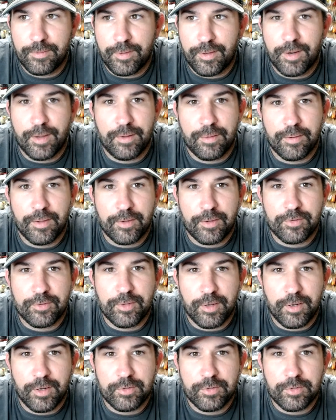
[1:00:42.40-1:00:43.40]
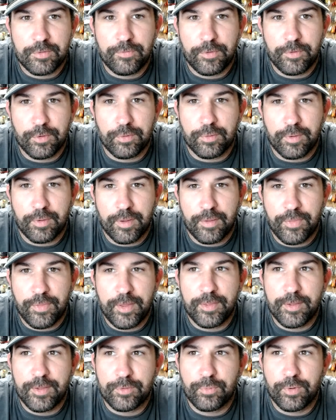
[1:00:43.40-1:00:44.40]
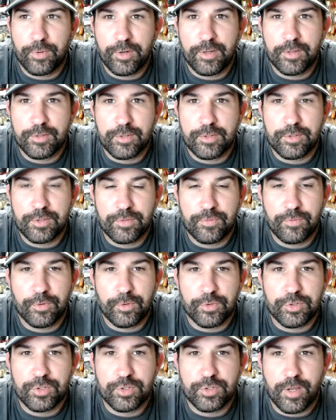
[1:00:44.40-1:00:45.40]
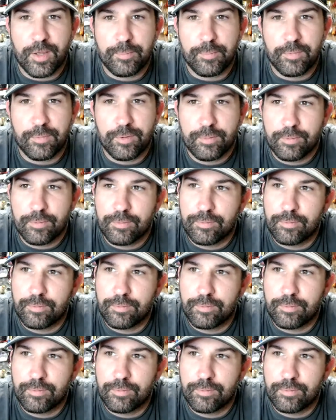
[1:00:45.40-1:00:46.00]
and like I said, I think that's what it is. I just feel shamed